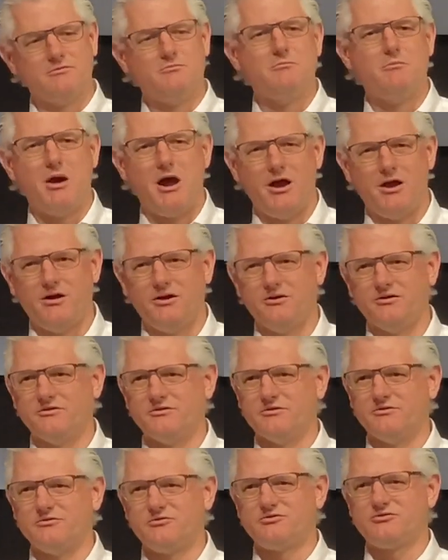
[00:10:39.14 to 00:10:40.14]
miles
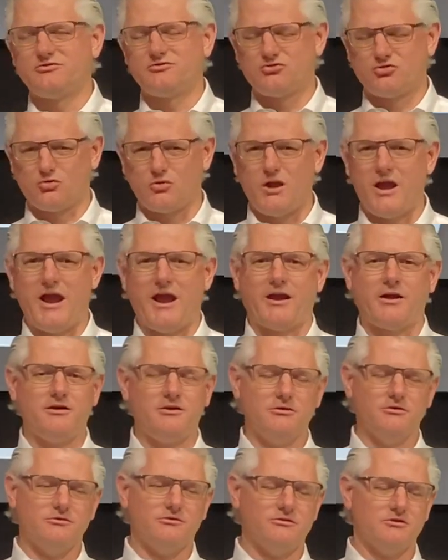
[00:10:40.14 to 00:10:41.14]
of
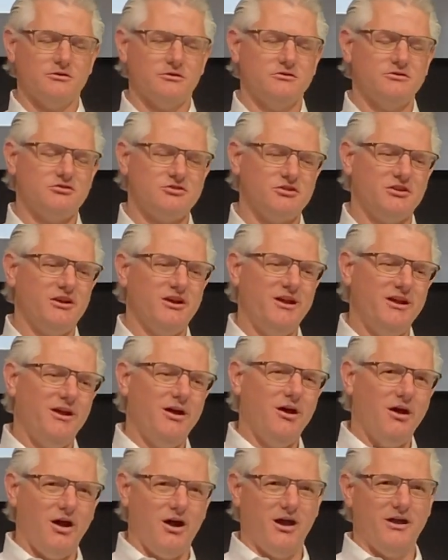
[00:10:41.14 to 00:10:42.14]
track usage
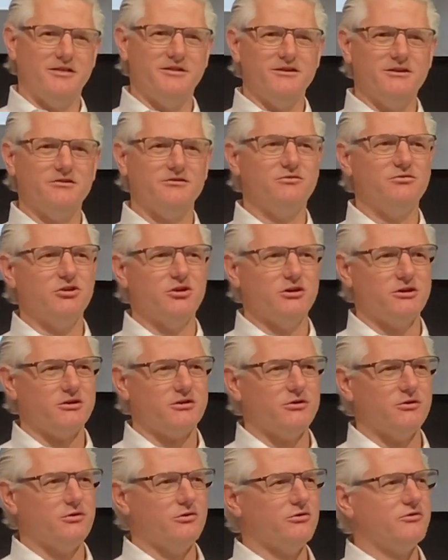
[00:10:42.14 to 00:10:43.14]
on these
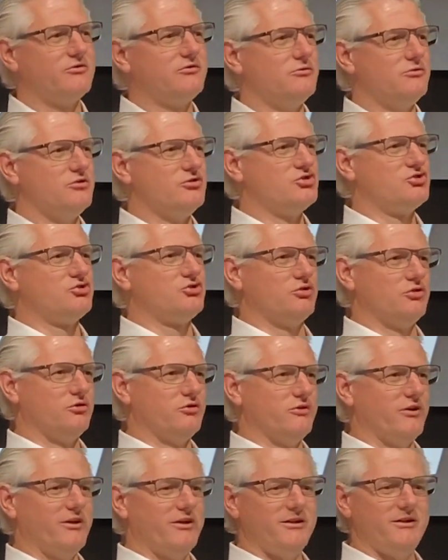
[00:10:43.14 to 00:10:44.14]
vehicles to
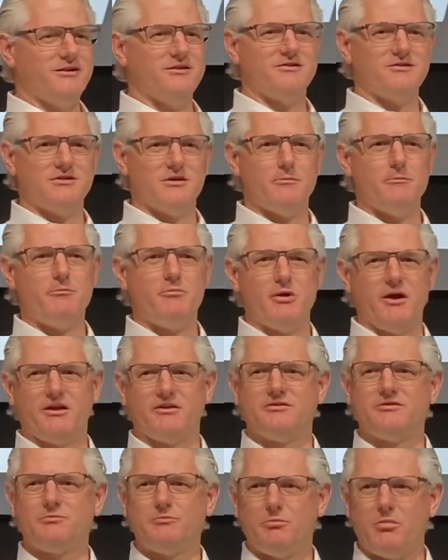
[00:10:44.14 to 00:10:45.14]
ensure that it is the
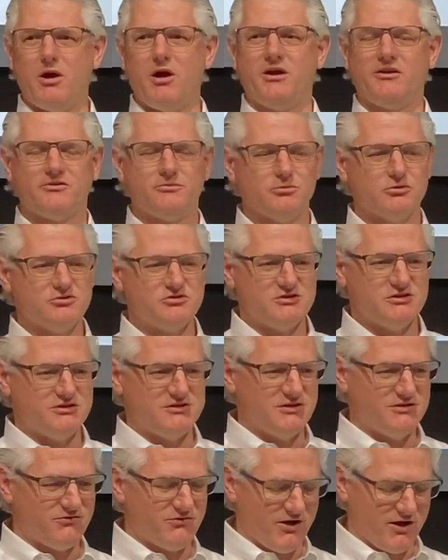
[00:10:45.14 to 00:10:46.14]
best possible
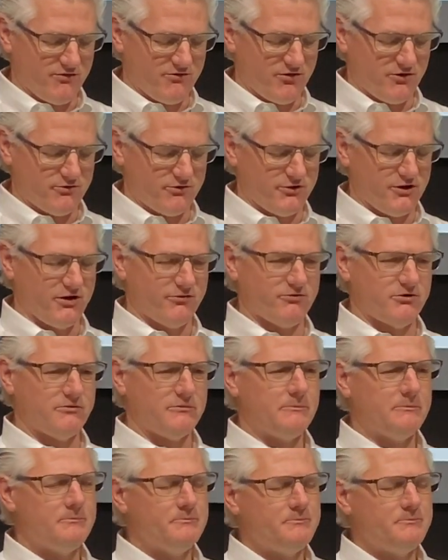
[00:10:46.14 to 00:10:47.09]
GT500 ever.